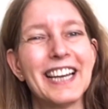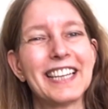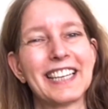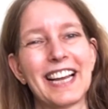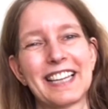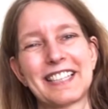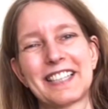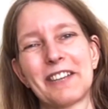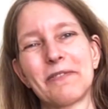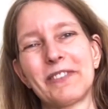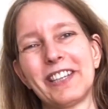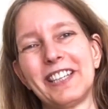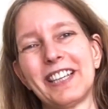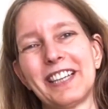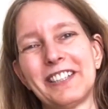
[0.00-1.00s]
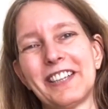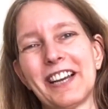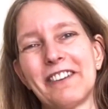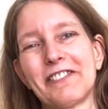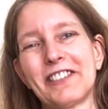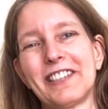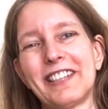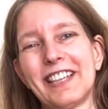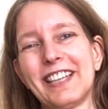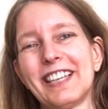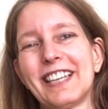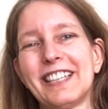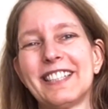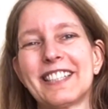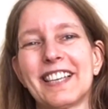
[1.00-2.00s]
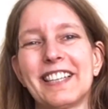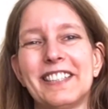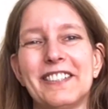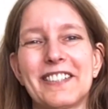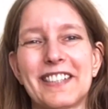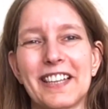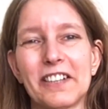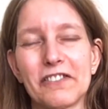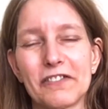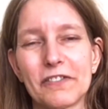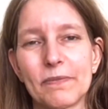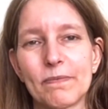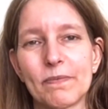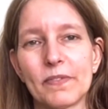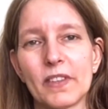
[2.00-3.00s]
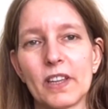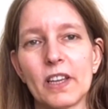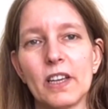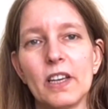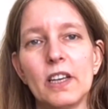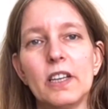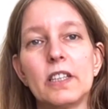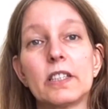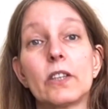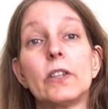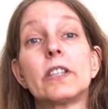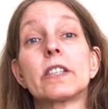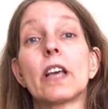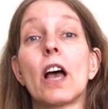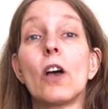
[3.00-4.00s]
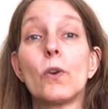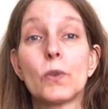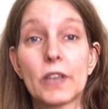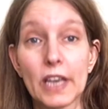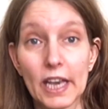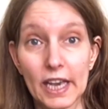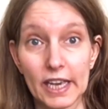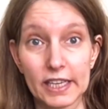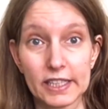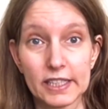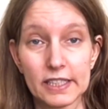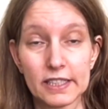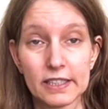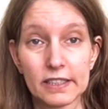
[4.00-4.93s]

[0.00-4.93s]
That's something that you have to think inside yourself. So it's okay